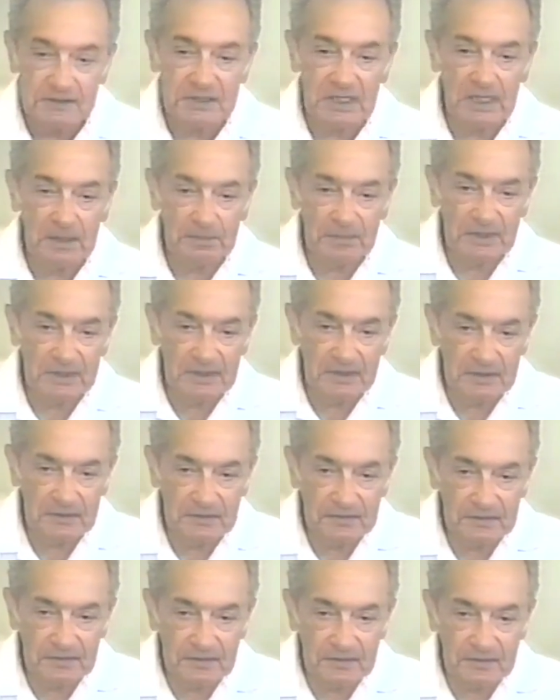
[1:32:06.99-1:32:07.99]

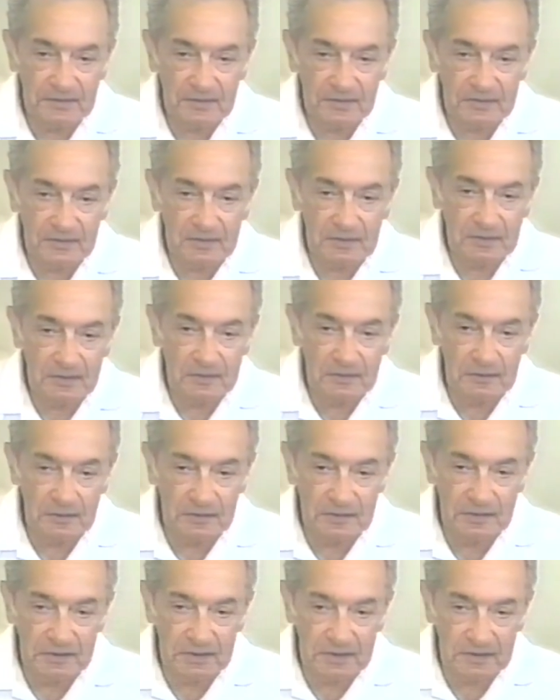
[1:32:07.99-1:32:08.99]
Japanese
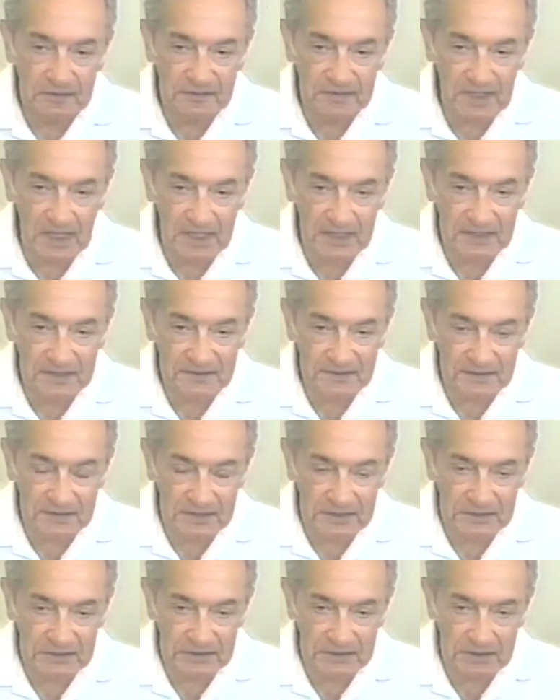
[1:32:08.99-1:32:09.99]
Union of Scientists
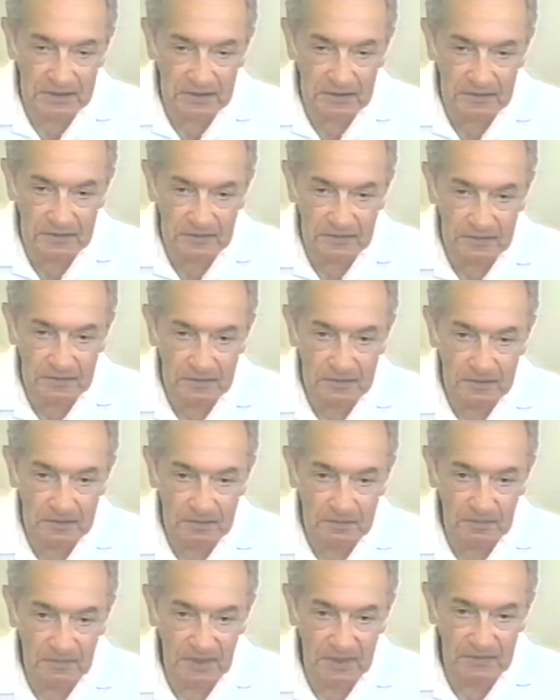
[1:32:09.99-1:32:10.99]
and Engineers
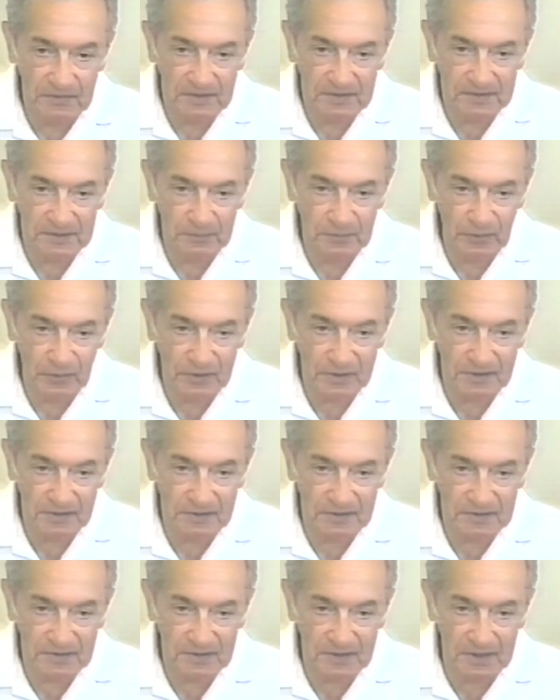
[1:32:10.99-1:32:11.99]
made this
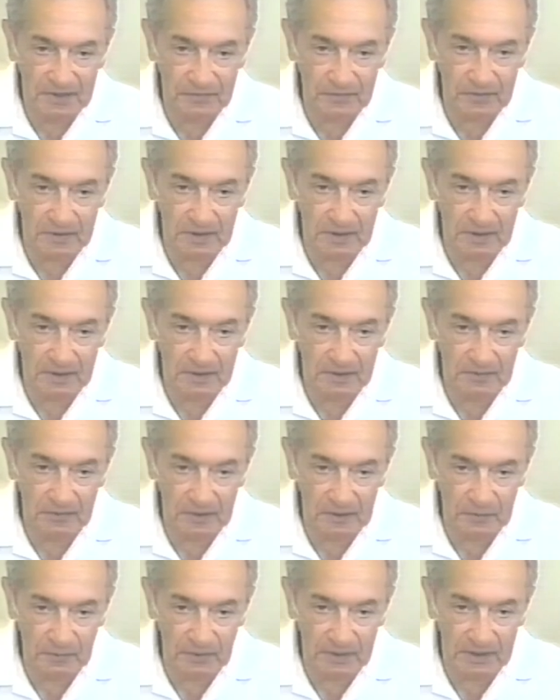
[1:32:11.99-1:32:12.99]
important discovery
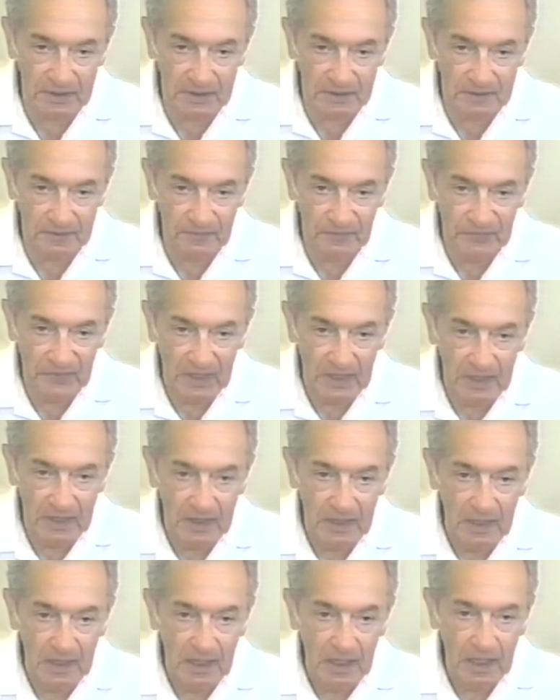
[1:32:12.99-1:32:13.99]
in their reading.
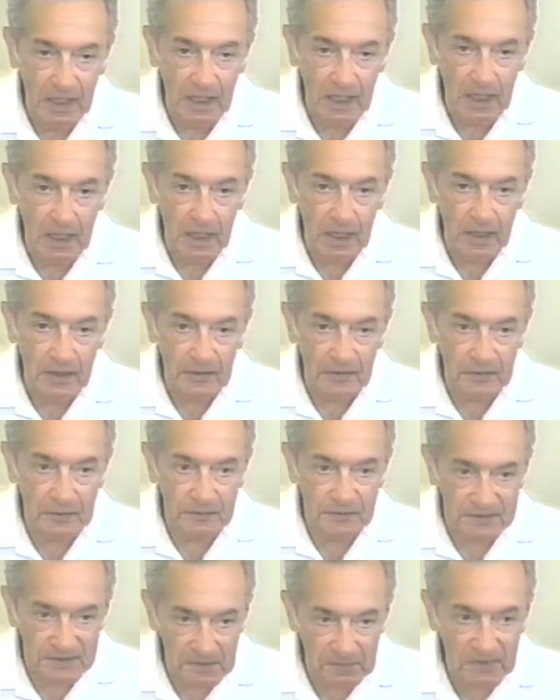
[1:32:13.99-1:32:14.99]

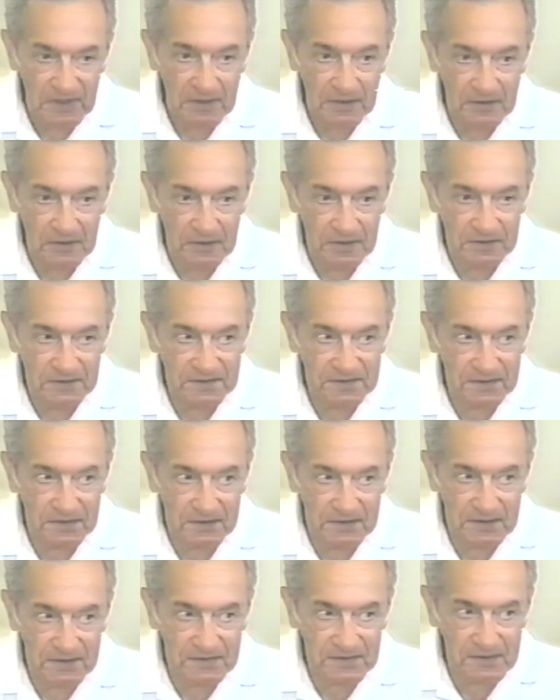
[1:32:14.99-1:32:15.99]
There was something called
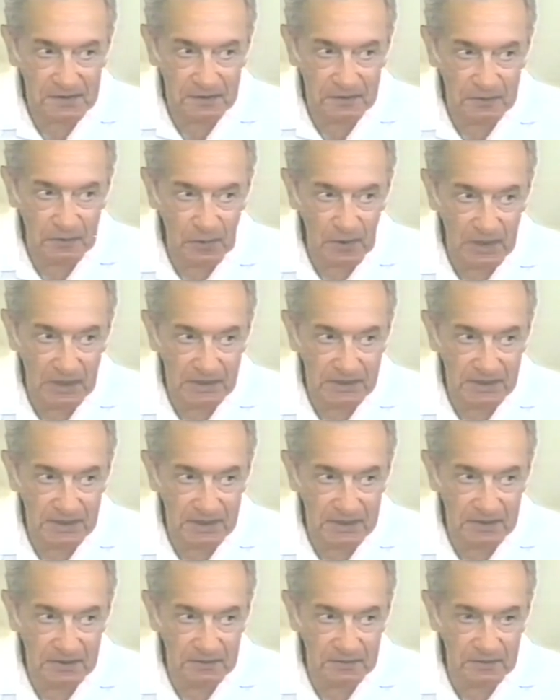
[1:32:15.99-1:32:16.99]
statistical
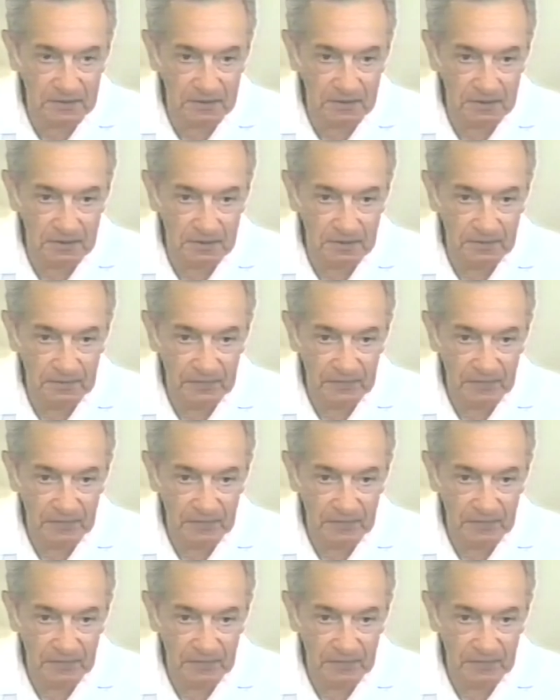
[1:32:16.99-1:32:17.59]
quality control.